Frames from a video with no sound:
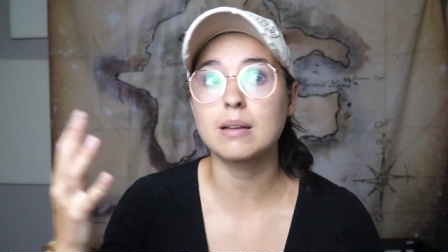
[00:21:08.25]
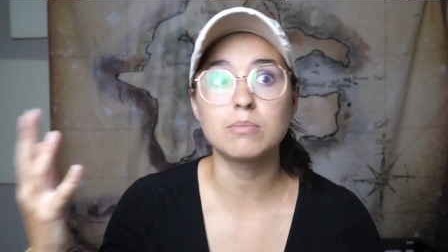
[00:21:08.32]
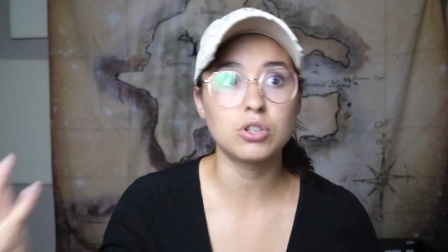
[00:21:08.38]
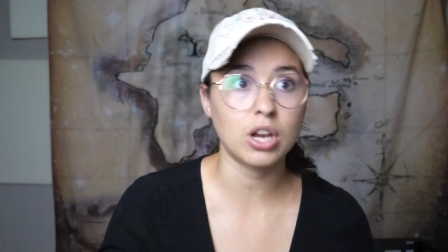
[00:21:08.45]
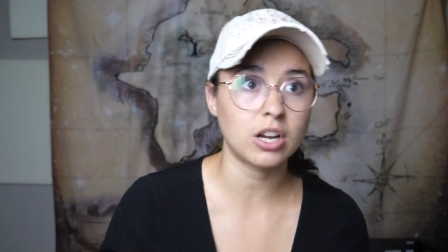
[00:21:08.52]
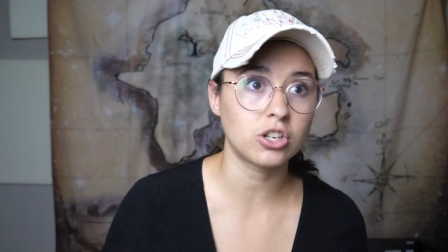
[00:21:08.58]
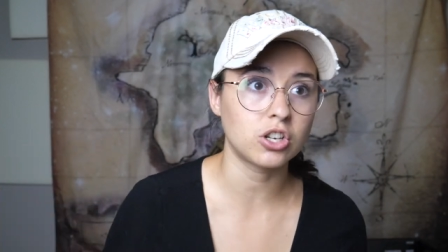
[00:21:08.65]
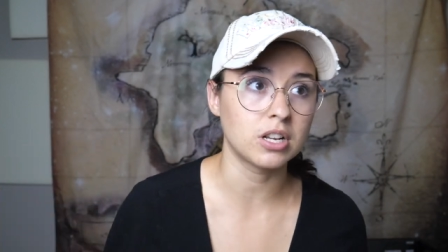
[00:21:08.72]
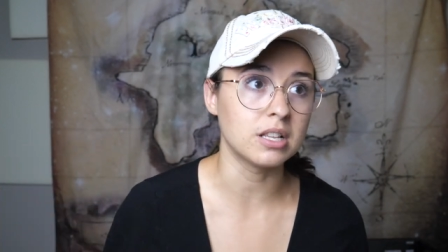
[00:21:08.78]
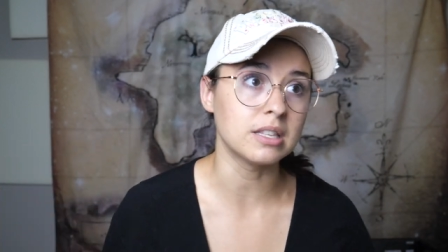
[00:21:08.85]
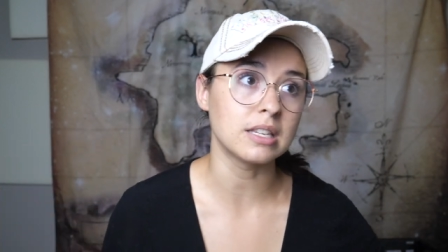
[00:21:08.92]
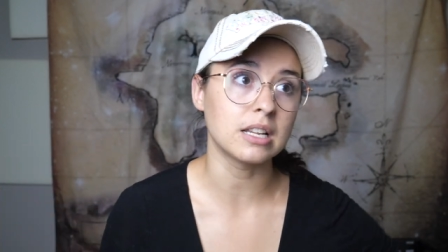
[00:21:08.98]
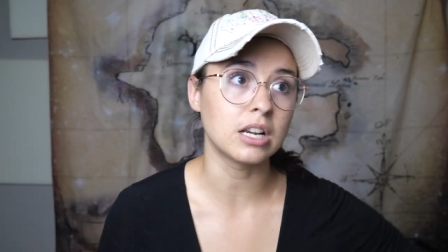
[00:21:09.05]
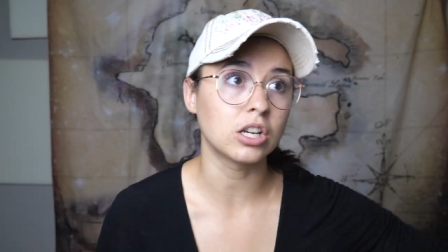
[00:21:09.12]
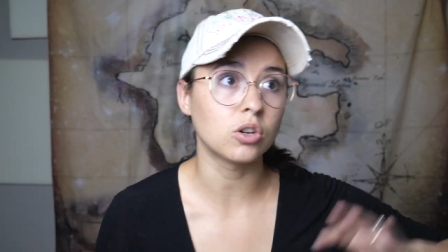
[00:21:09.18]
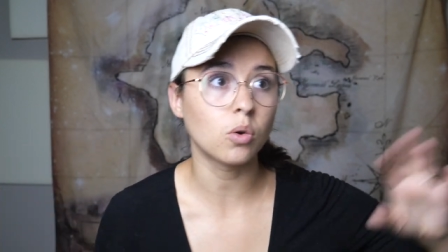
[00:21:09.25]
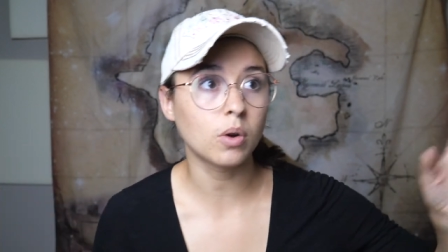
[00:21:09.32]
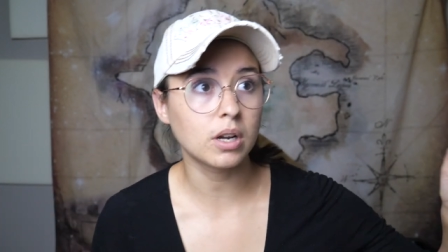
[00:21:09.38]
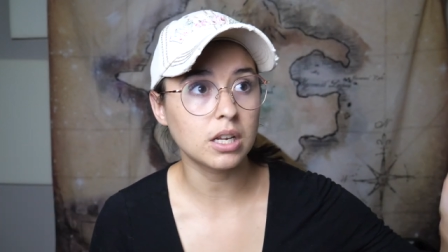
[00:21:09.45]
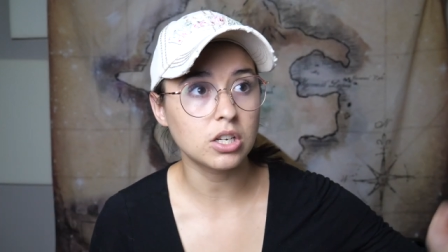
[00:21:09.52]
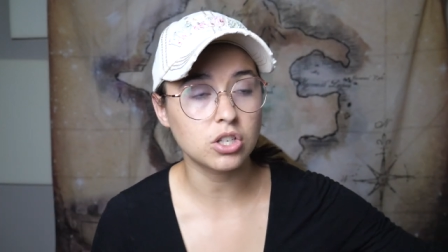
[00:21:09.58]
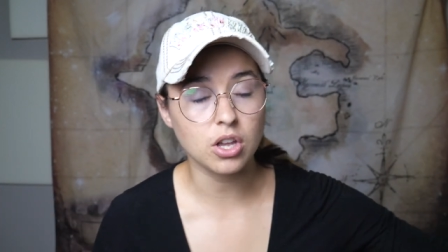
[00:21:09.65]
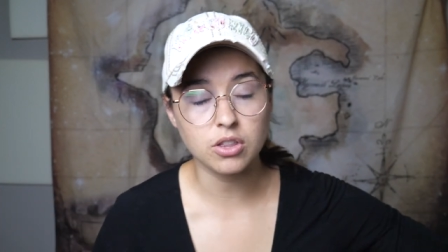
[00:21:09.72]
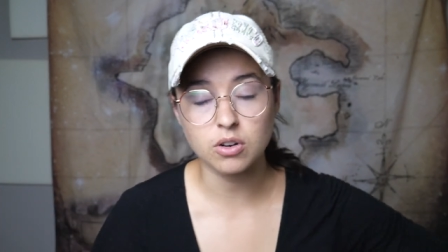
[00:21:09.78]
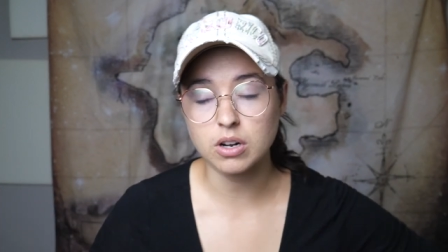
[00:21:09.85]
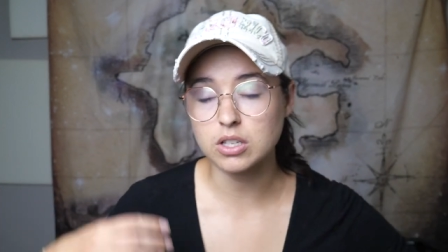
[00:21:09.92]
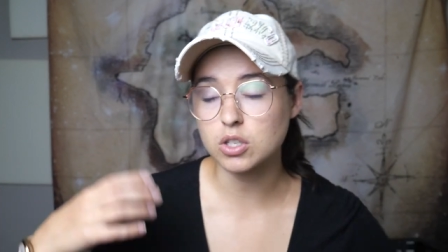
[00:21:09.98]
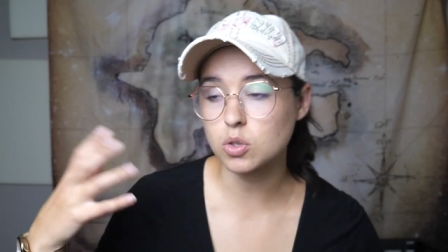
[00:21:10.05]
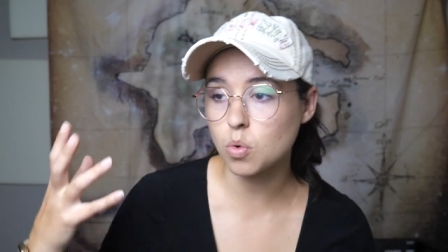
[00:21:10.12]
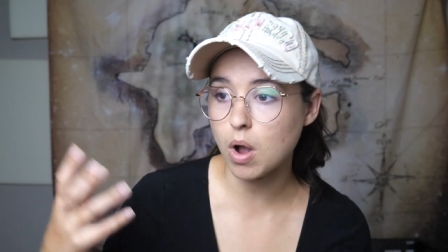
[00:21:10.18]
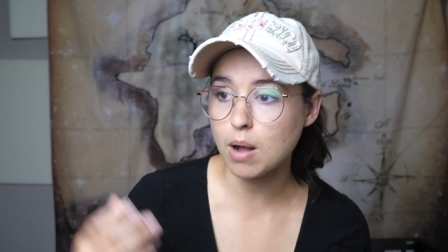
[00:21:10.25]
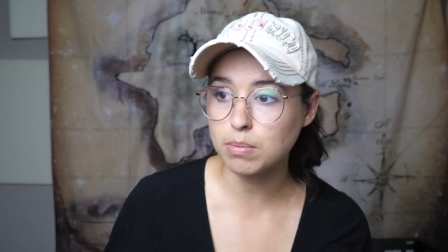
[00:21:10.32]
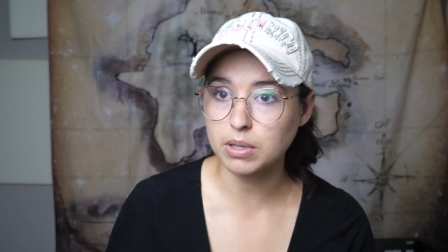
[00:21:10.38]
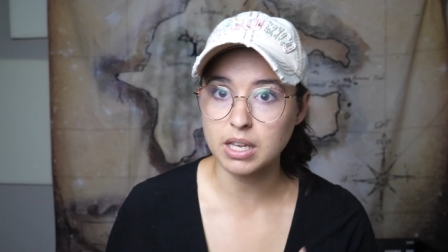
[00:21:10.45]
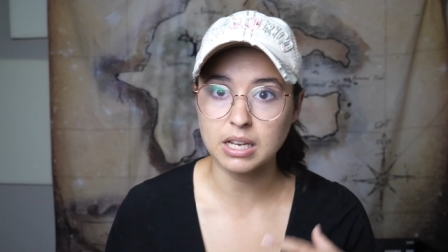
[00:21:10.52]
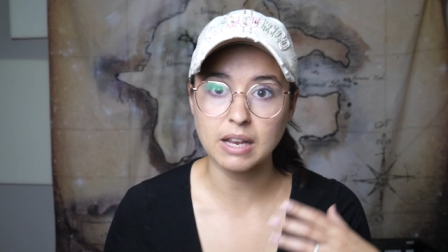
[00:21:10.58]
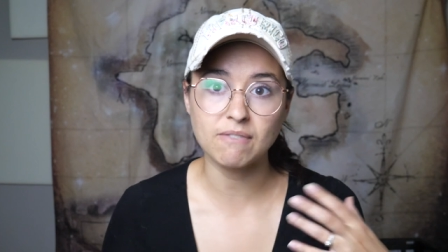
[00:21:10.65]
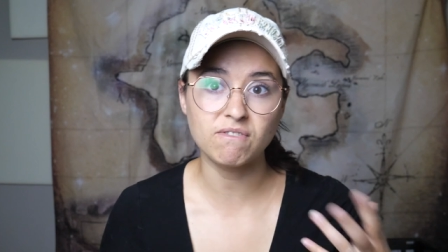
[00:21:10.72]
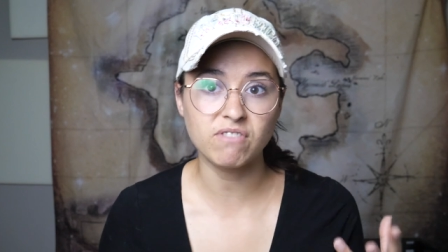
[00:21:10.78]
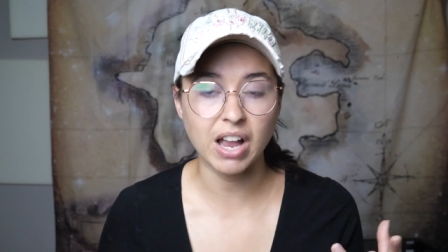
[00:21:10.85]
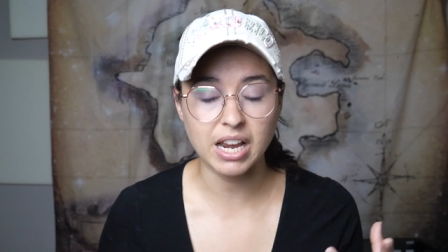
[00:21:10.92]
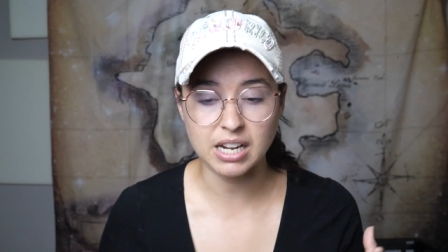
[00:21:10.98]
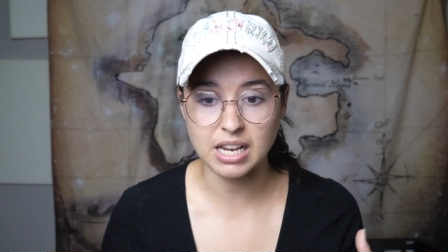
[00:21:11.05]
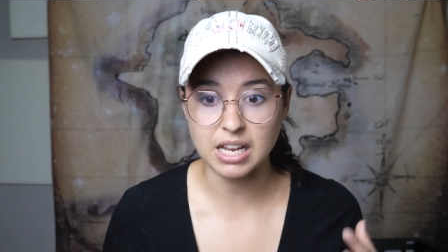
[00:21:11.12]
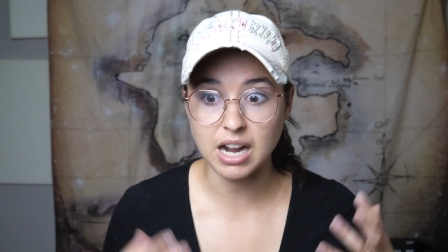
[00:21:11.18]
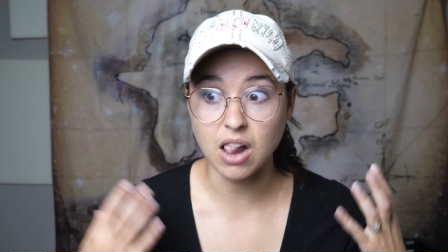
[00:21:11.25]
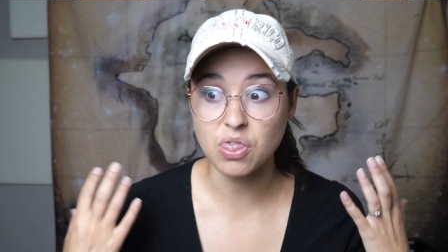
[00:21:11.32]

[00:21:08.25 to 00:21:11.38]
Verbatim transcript: objections and ignoring each other and squabbling and fighting.